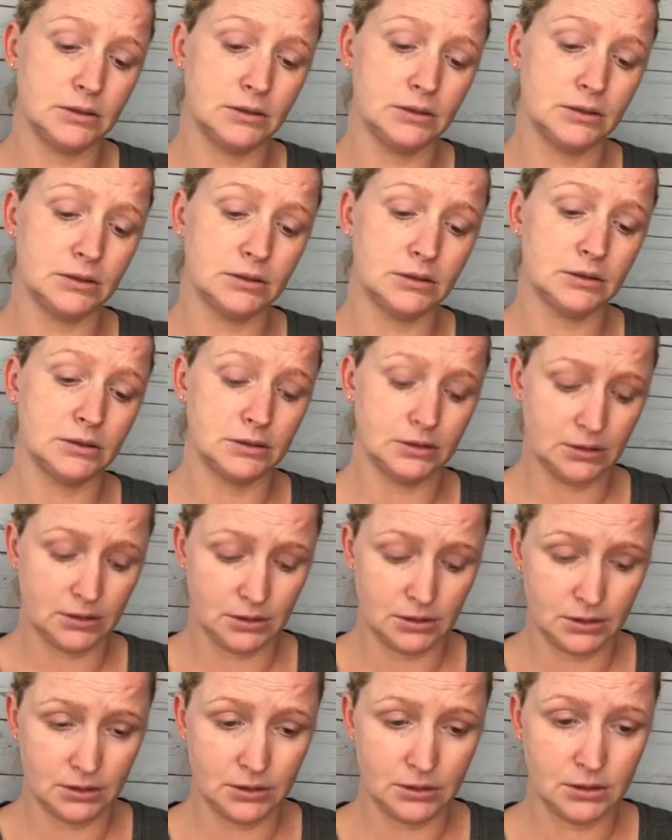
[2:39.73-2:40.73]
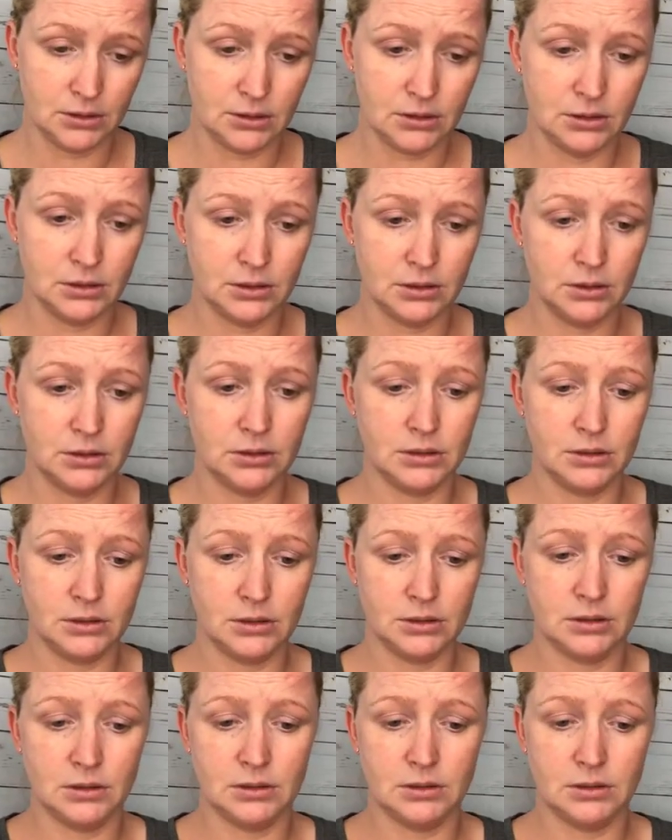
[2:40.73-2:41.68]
(no one is talking)